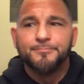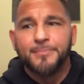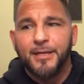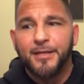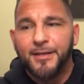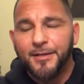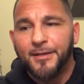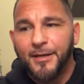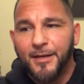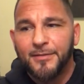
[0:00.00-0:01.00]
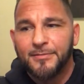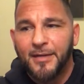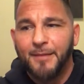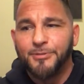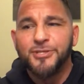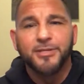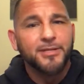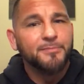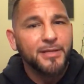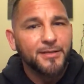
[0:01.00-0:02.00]
And I appreciate you
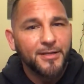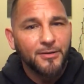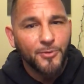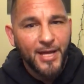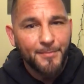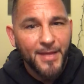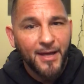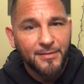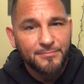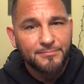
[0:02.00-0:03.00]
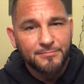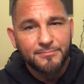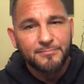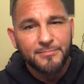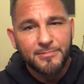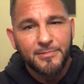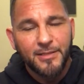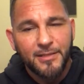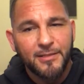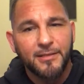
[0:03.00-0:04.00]
being there when I'm not.
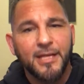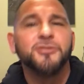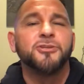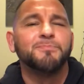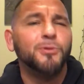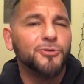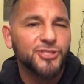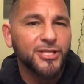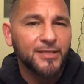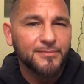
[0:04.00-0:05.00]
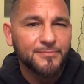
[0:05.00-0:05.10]
And that's just bullshit.